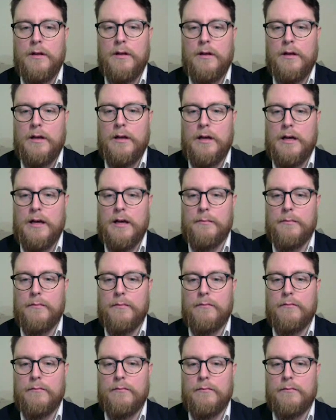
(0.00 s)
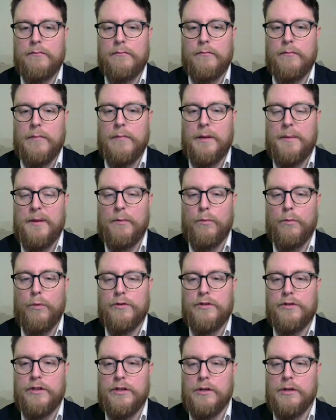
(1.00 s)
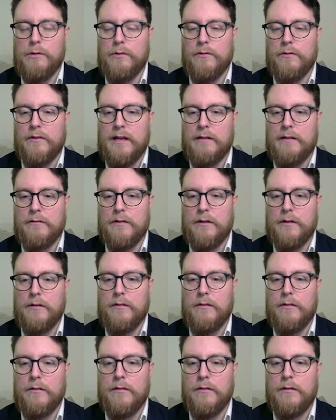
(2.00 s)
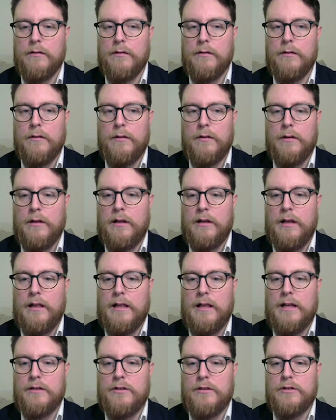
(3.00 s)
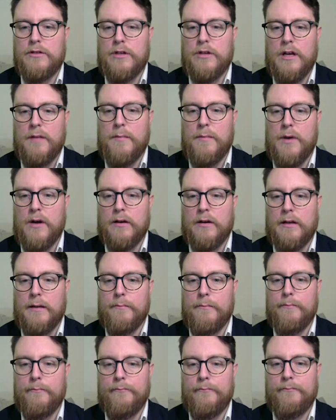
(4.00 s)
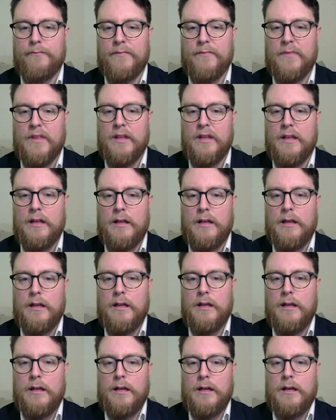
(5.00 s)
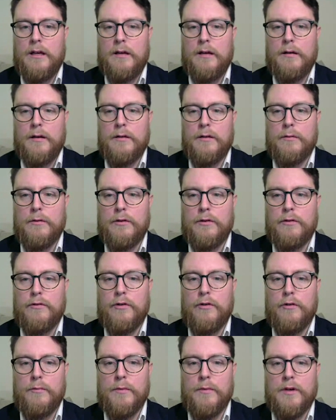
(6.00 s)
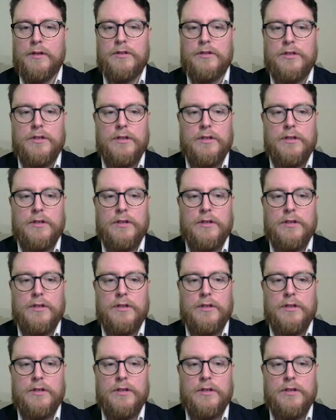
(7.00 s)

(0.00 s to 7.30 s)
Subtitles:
I mean, what do you do with Ronaldo? Let's just tighten mark him. I don't want to do too much.